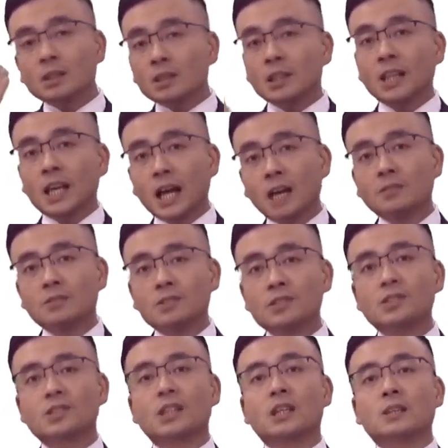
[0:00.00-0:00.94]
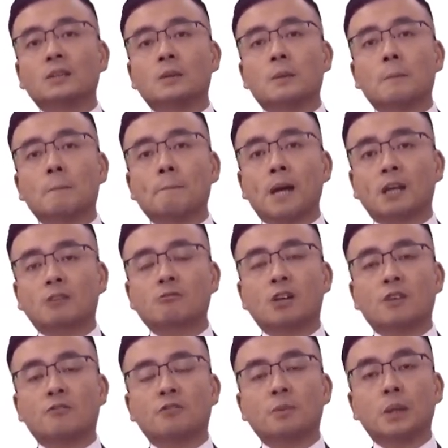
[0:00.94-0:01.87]
that the unseen
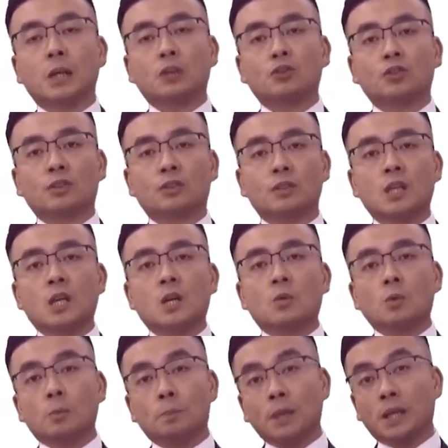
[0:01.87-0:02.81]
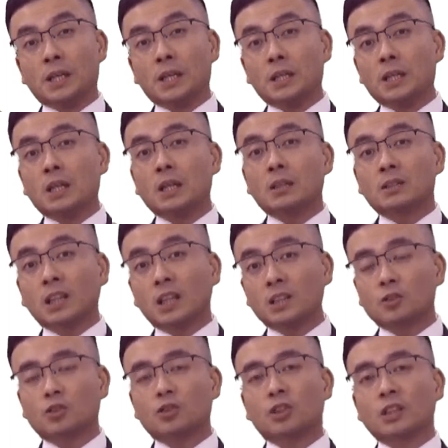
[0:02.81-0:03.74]
background information will be
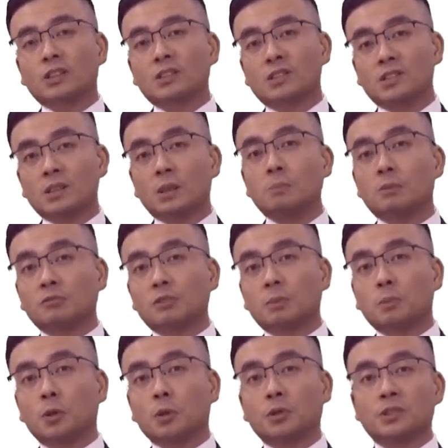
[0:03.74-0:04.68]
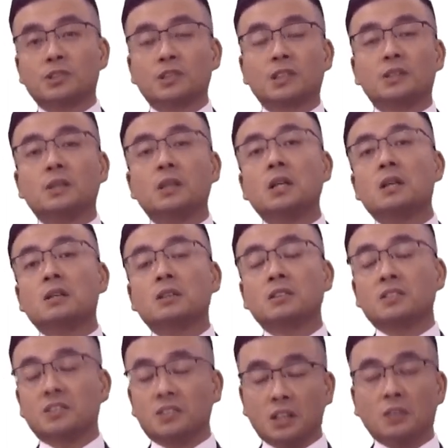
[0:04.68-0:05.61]
touching some of the points that
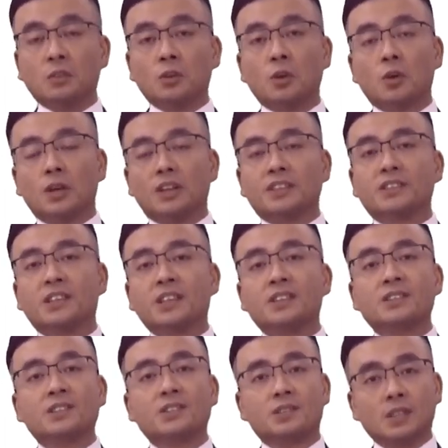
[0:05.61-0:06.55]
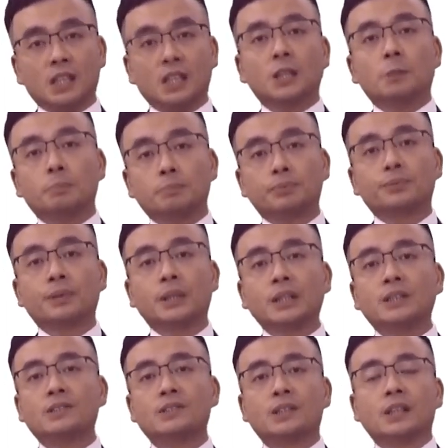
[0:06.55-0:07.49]
did not exist in the
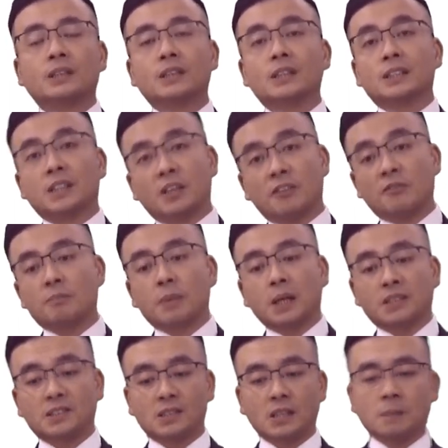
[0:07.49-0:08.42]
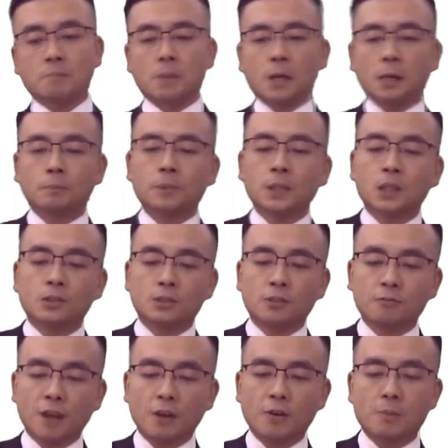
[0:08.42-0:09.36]
preseen that given by CIMA. So
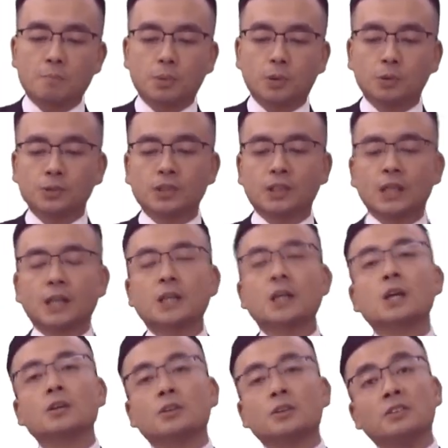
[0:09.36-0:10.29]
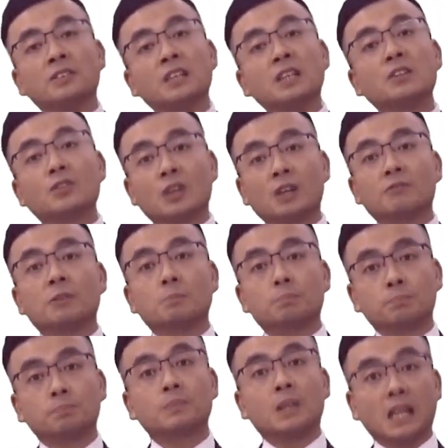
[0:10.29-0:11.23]
very importantly, it needs to have an
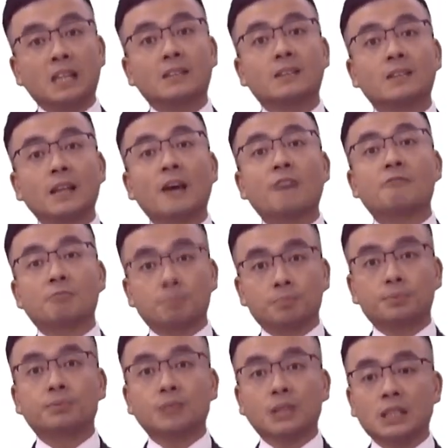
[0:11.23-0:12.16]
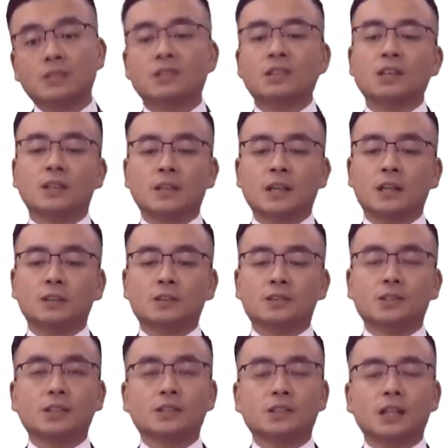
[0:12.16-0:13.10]
in-depth preseen
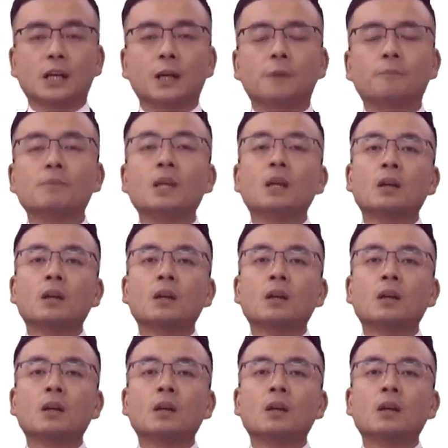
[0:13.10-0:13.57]
analysis there.